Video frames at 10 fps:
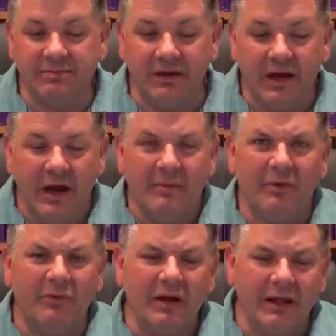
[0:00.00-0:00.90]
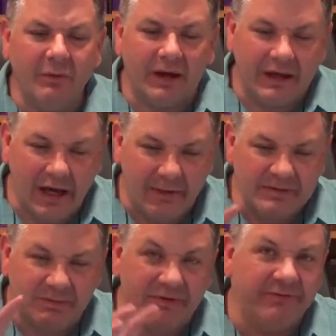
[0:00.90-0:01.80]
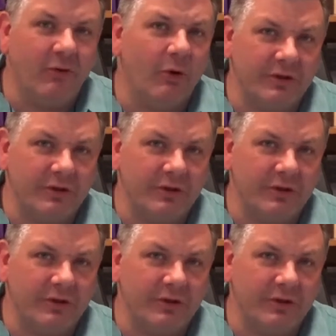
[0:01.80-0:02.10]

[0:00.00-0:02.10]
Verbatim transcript: But, but really what comes before